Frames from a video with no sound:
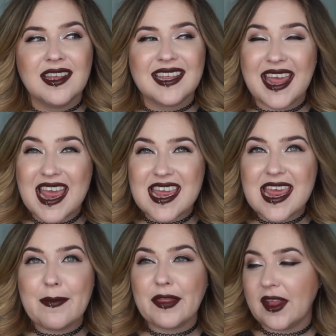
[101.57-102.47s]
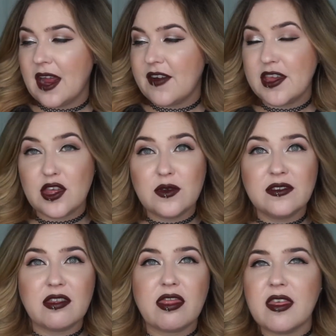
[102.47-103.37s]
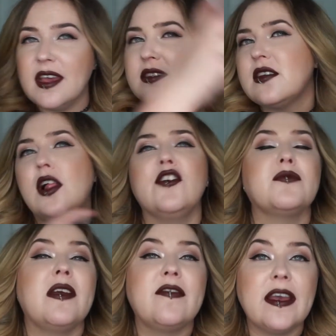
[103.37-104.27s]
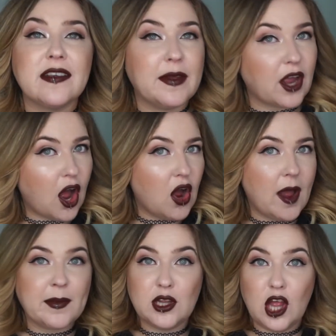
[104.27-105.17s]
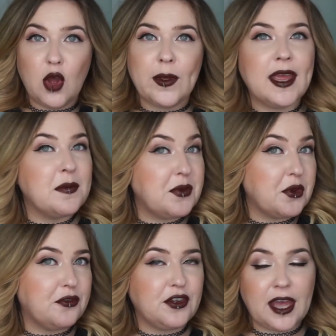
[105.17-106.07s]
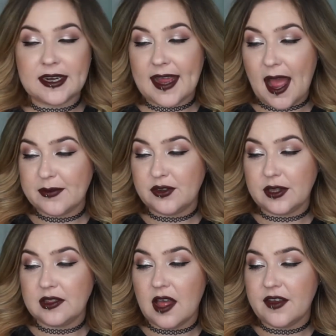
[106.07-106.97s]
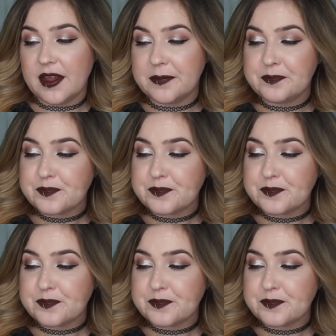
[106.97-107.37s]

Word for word: cakey, but then if I use this all over my face, I'm like, oh, I'm glowy and beautiful again, and I absolutely love it.